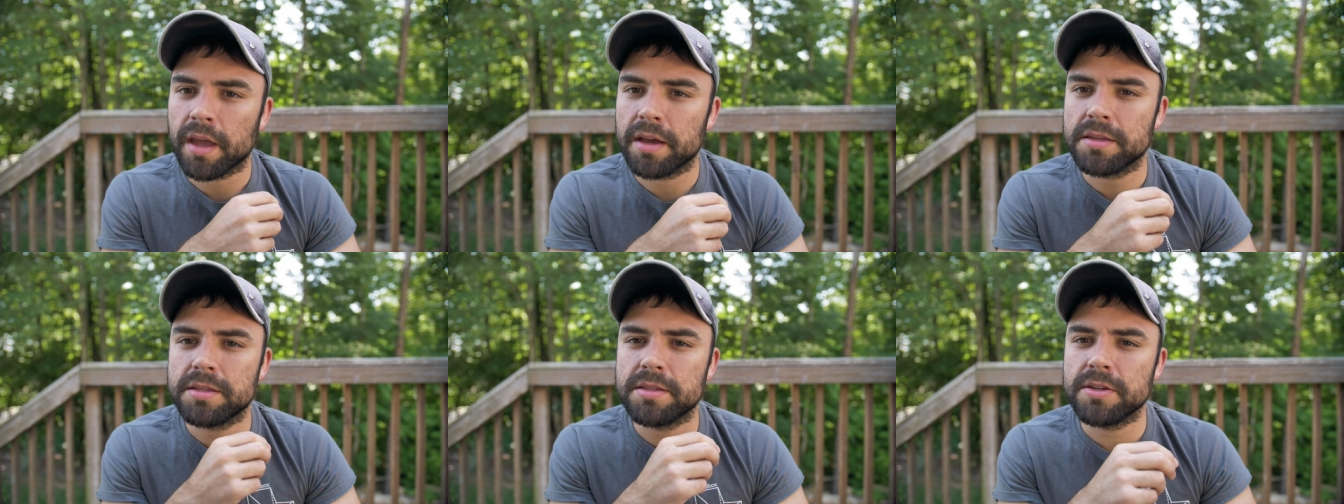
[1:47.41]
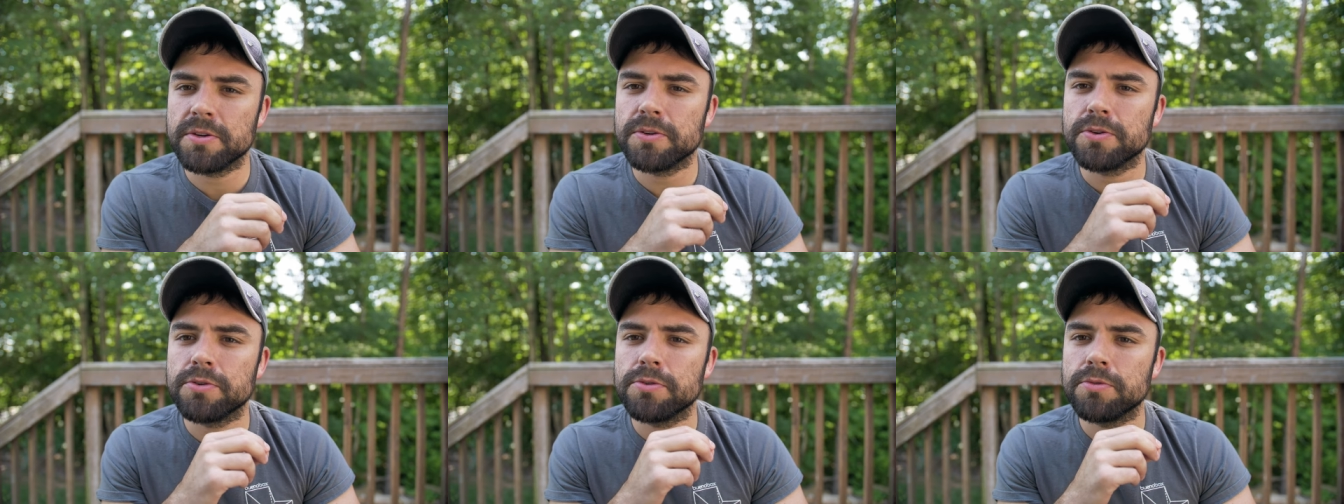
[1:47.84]
I
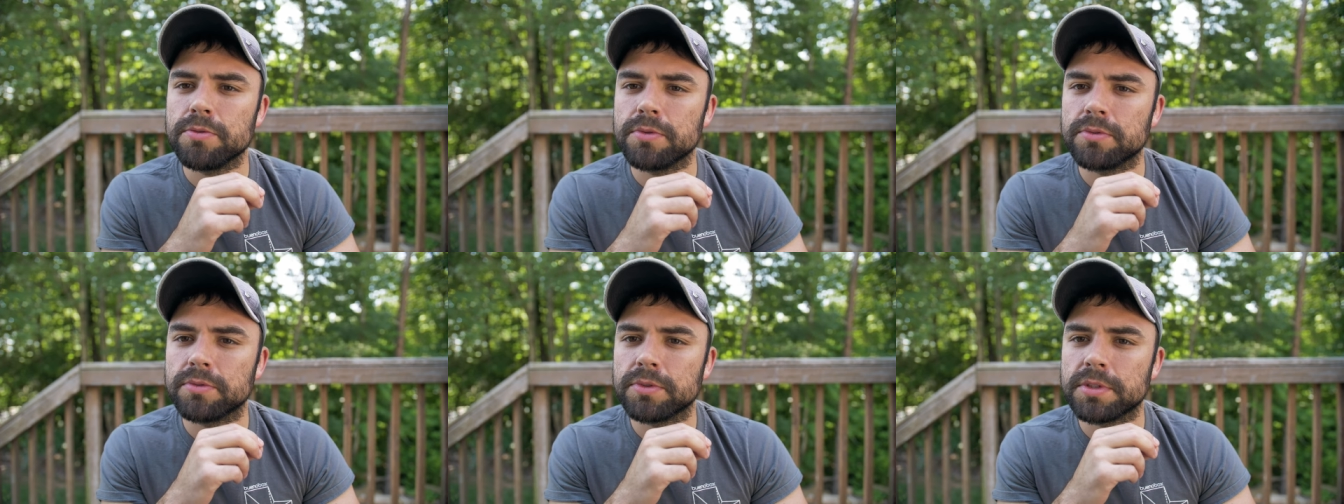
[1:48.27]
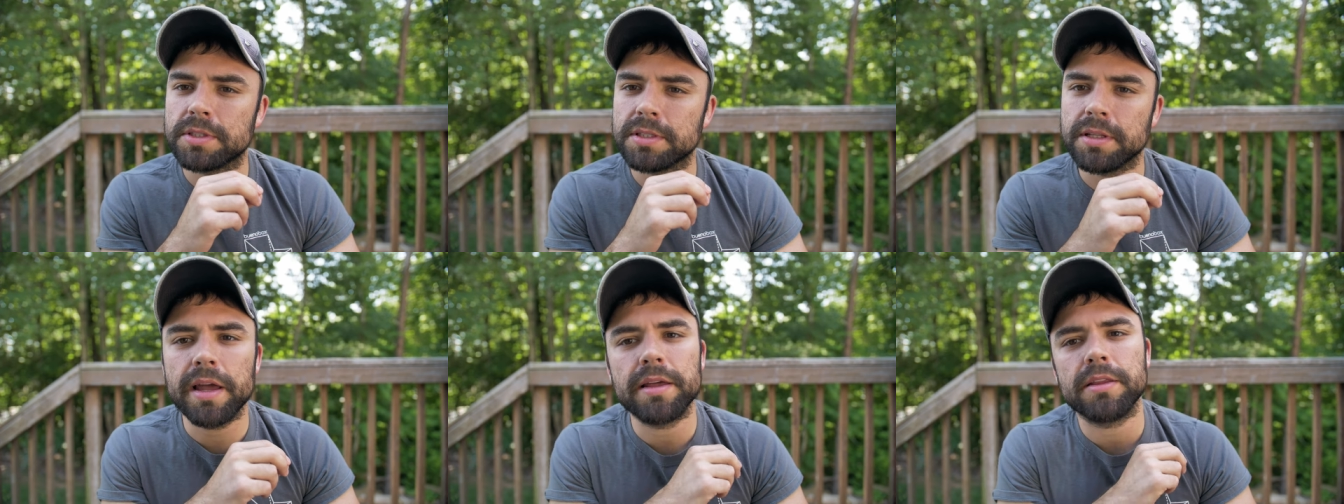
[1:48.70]
still
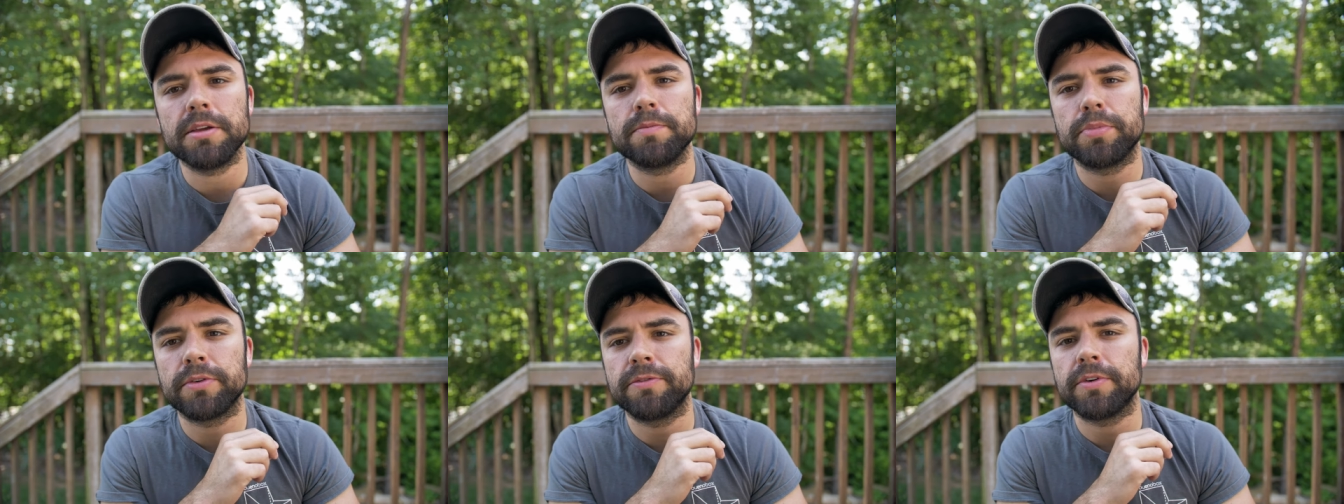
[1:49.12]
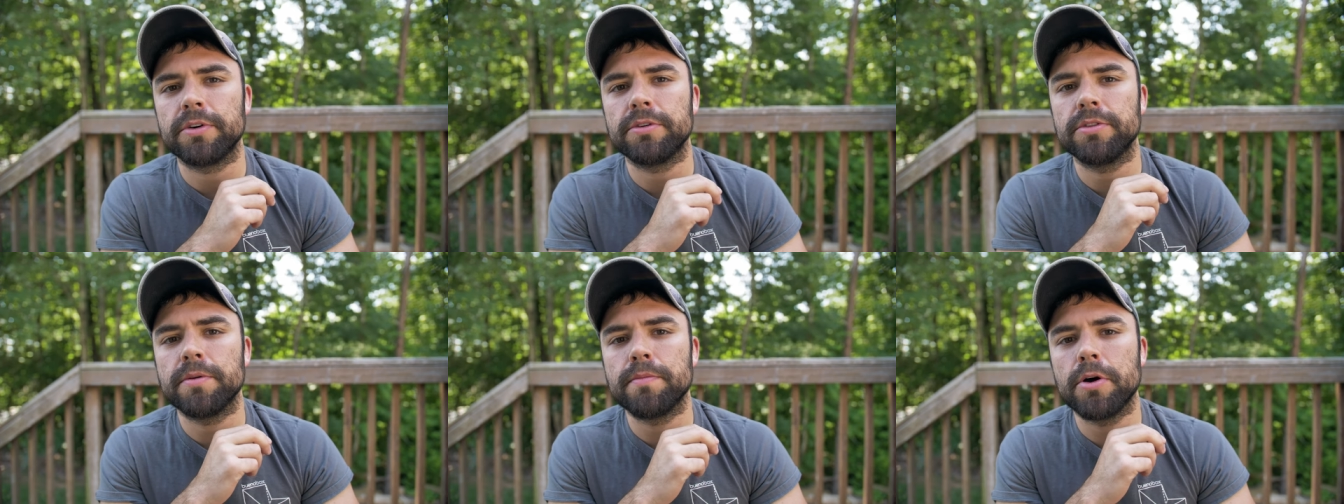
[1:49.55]
slightly
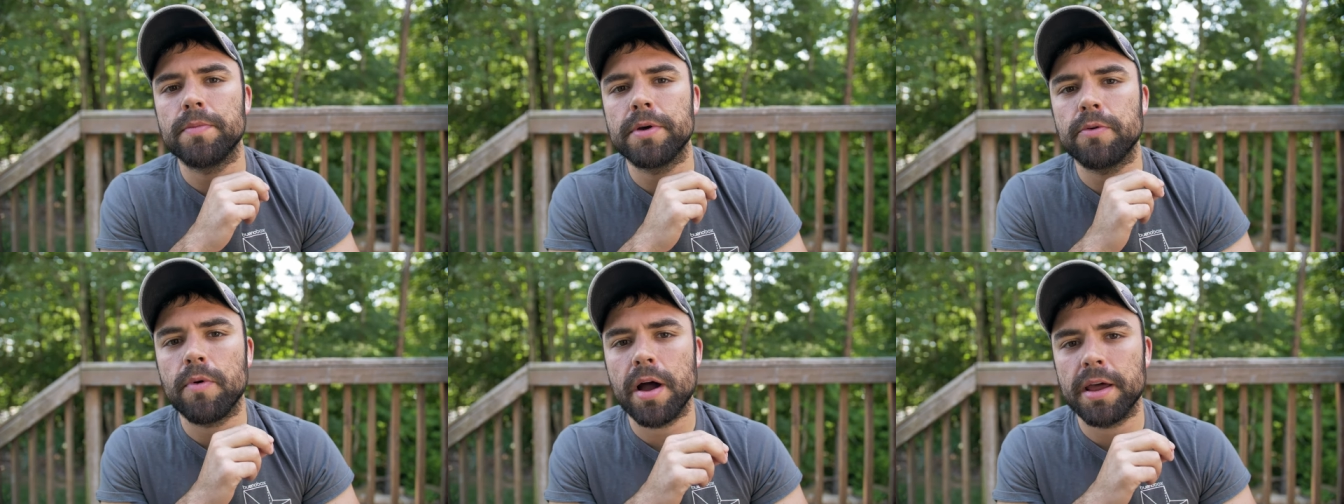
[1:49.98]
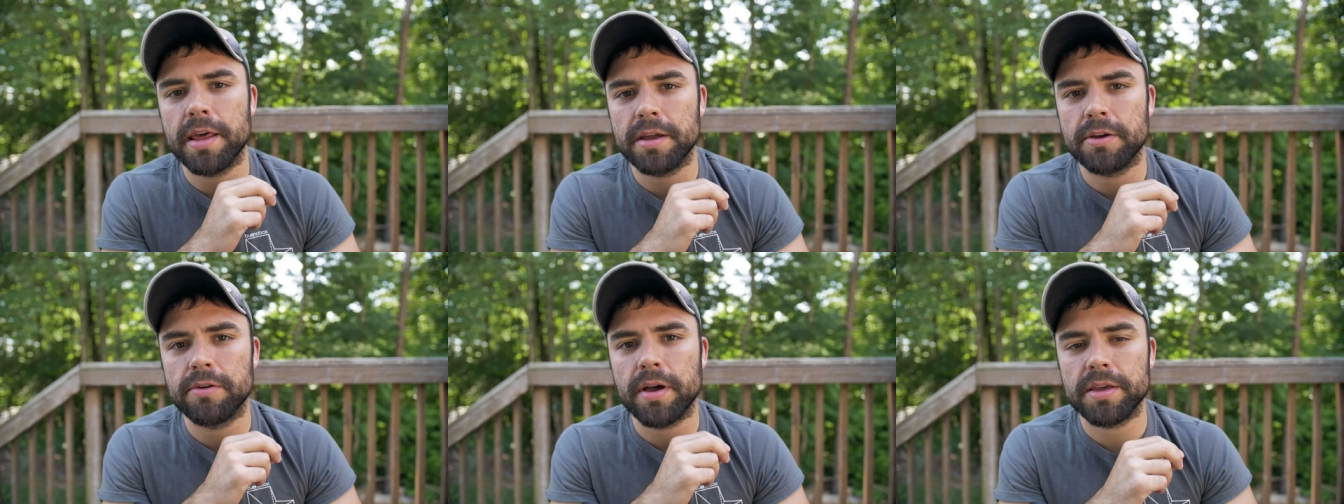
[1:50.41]
preferred the moment wide angle.